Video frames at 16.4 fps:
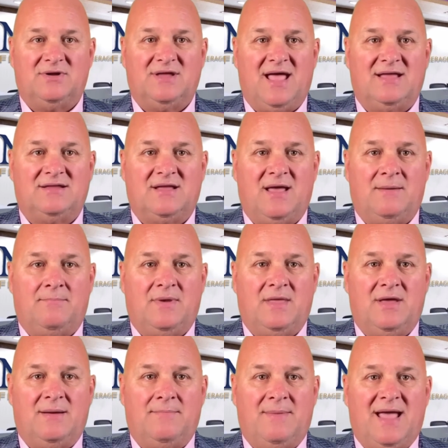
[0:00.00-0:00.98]
tax
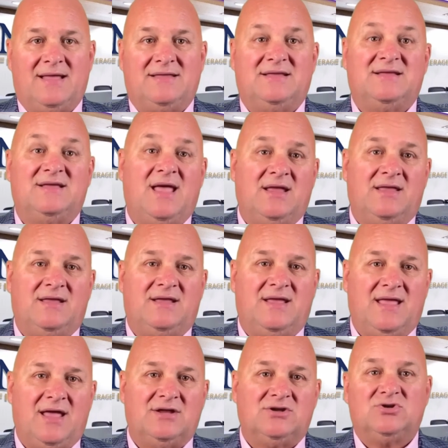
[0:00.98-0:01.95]
liability passes on to the
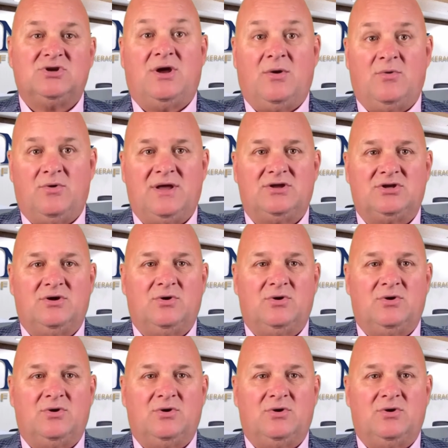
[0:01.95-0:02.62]
next generation.